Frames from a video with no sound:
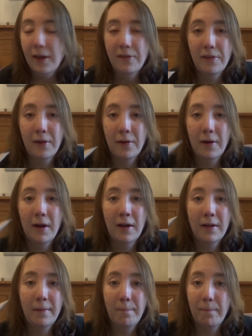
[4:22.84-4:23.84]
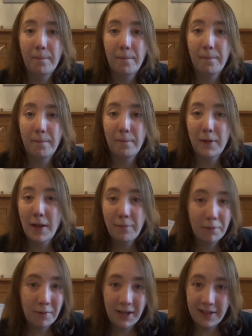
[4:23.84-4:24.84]
So I
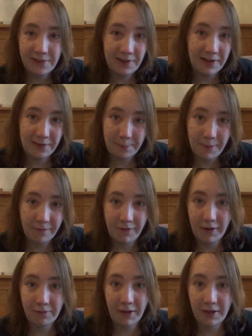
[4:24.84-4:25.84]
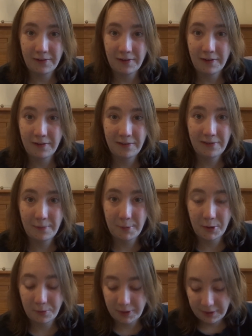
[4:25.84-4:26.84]
never really change my foundation, to be
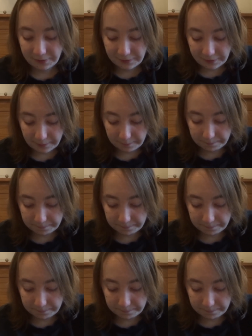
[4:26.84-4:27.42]
honest.